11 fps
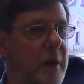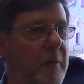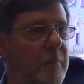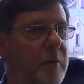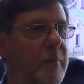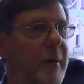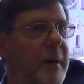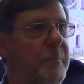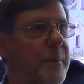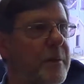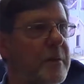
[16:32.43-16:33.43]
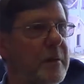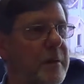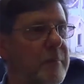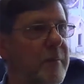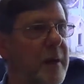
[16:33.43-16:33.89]
I'm not a money
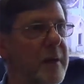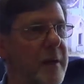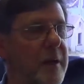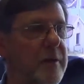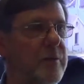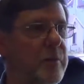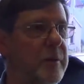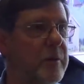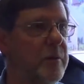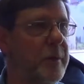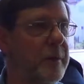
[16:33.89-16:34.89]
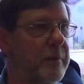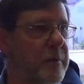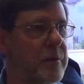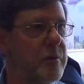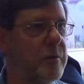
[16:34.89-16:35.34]
person, and my eyes were doing
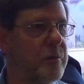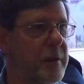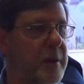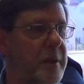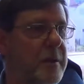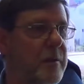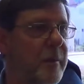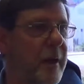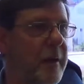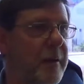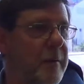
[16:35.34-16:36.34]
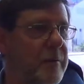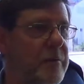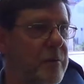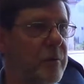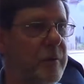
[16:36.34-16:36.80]
the squigglies when I
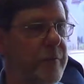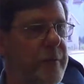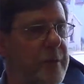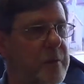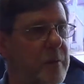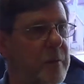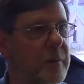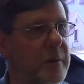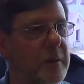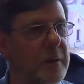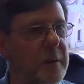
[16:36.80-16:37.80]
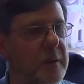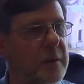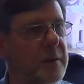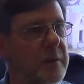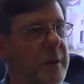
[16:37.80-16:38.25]
saw the figures on
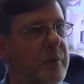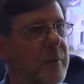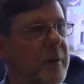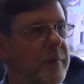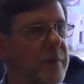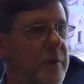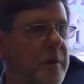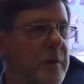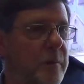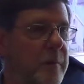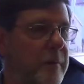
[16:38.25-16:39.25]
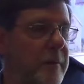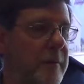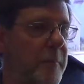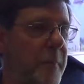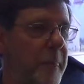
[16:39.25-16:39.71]
that we have to deal with.
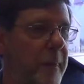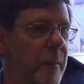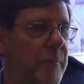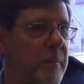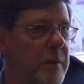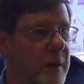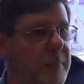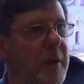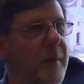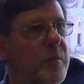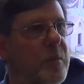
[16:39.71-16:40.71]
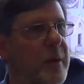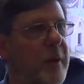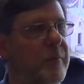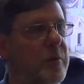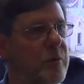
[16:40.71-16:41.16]
But sometimes you
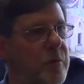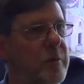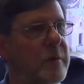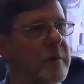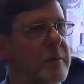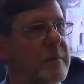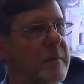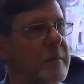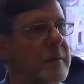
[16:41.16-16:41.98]
have to do this,